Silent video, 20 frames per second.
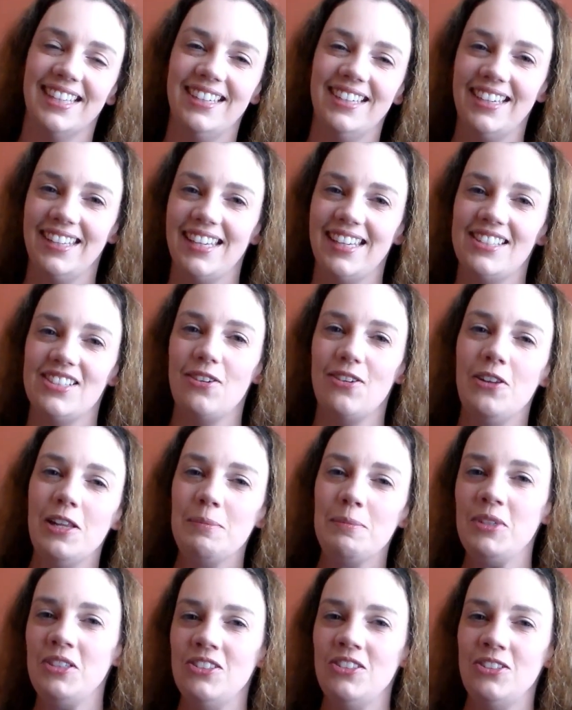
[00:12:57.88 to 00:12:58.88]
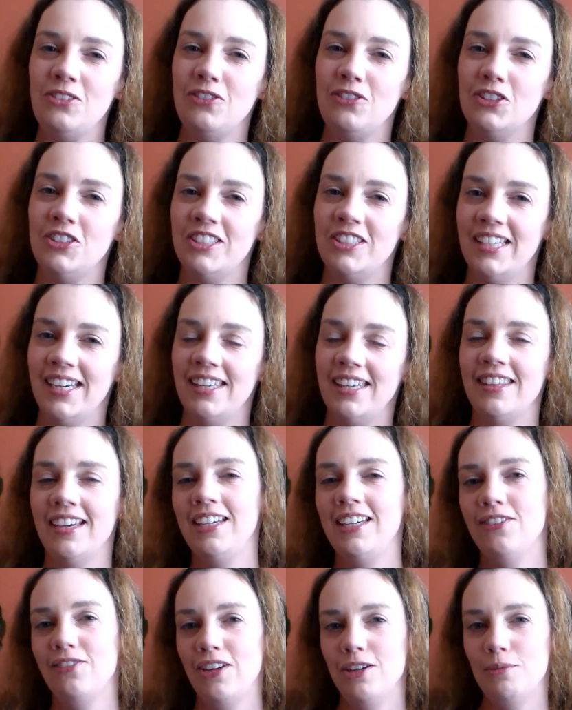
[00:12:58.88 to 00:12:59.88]
Okay, that's all I'm going to do for today.
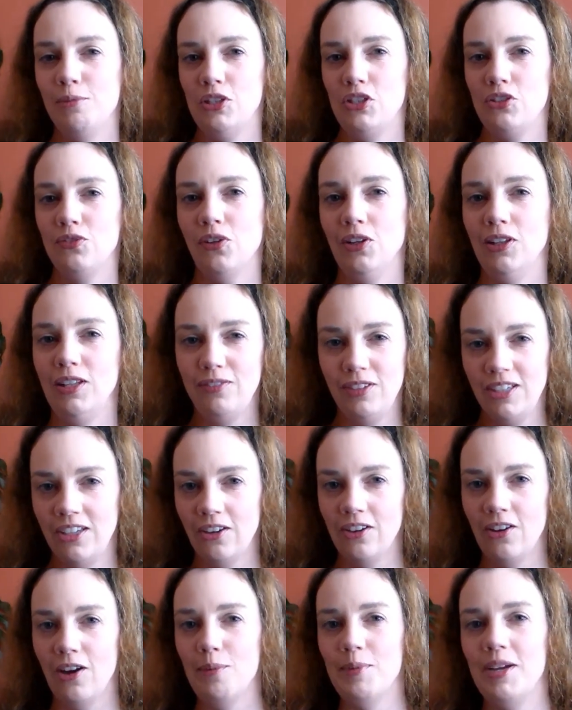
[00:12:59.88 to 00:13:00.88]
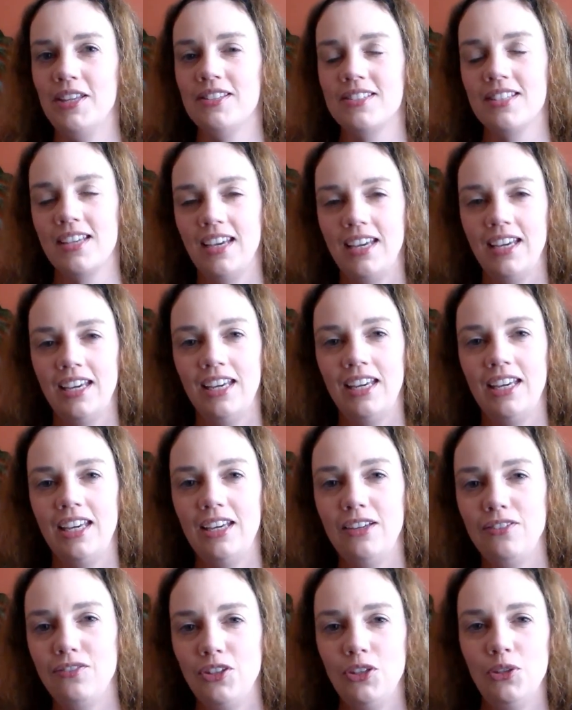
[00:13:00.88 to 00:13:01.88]
Thank you very much for leaving your comments.
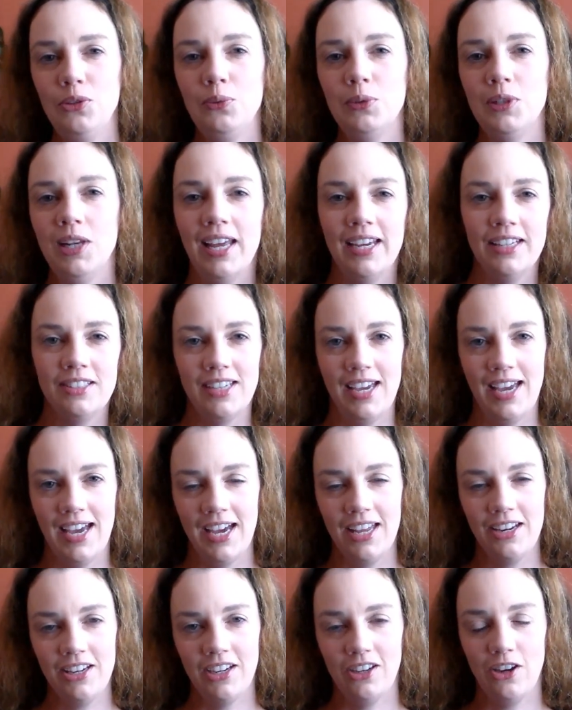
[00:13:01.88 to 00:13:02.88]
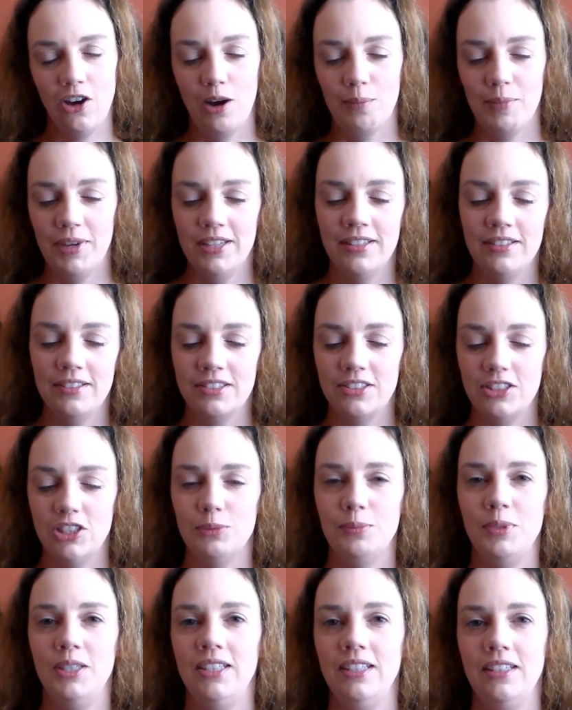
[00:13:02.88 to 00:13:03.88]
If you would like to add a comment
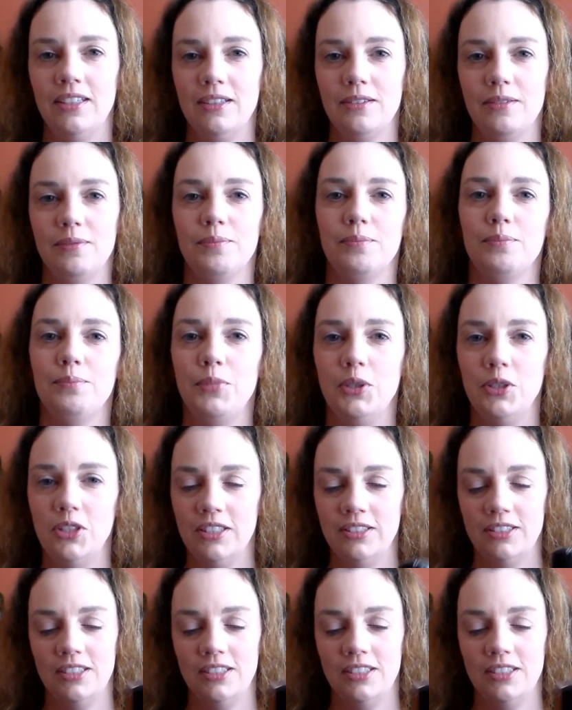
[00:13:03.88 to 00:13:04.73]
to be put